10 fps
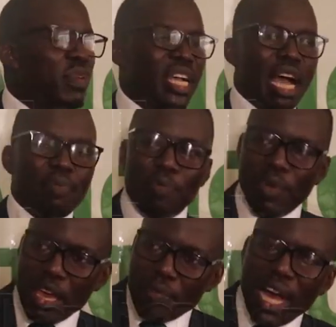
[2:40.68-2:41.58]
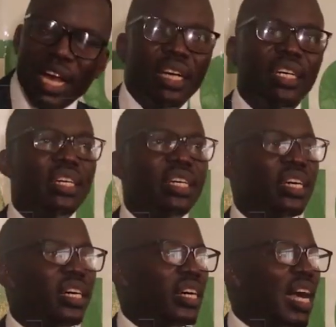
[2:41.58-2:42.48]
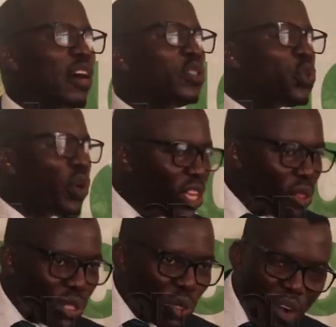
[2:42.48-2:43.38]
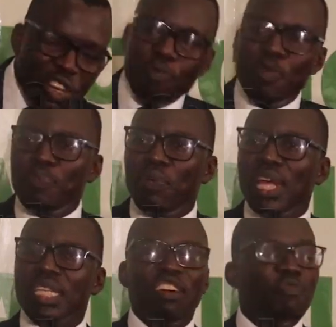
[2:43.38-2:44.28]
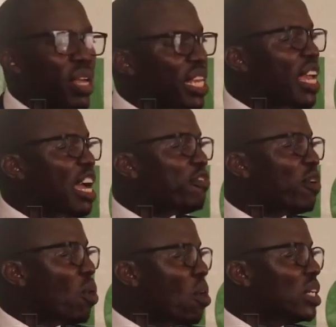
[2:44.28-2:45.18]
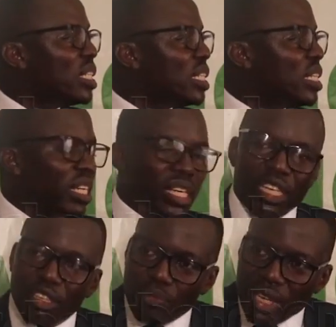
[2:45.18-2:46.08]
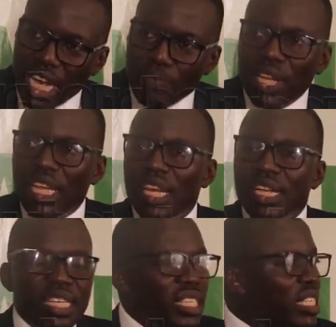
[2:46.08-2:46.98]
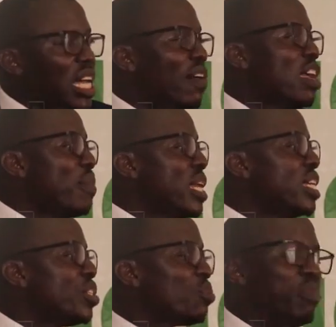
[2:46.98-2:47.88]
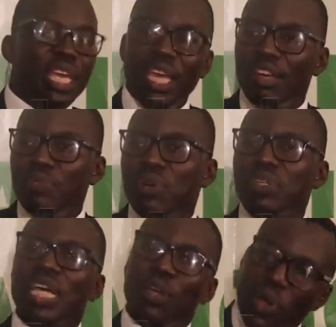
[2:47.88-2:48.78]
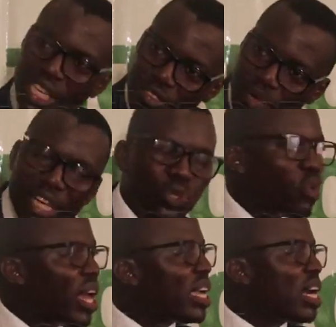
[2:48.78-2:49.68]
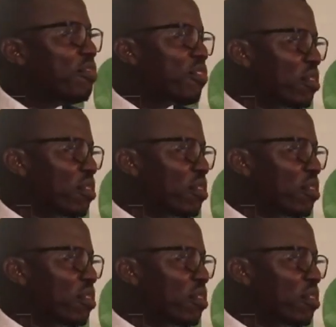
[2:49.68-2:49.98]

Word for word: become a member, outweigh those only people that have been there for long, become a leader. This is how I managed to be here, because I went back to where I come